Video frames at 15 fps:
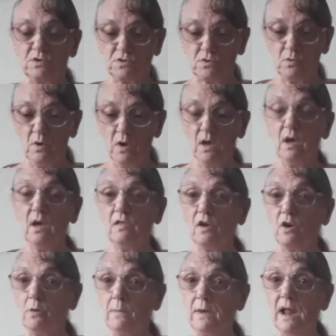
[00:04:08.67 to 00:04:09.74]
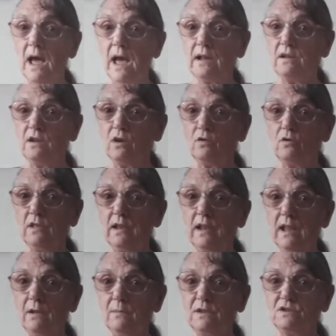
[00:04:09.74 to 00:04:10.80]
So they come in handy, all the
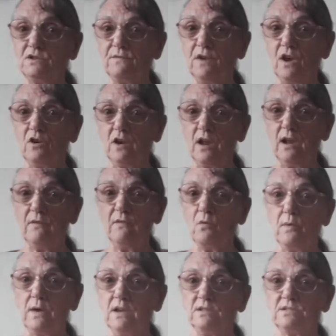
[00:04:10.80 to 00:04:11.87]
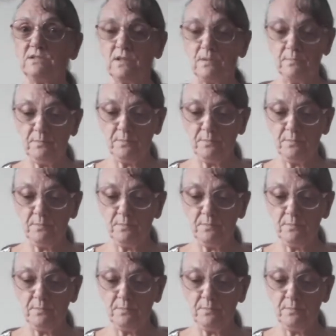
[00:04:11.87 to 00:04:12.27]
little bits of yarn. I never waste them.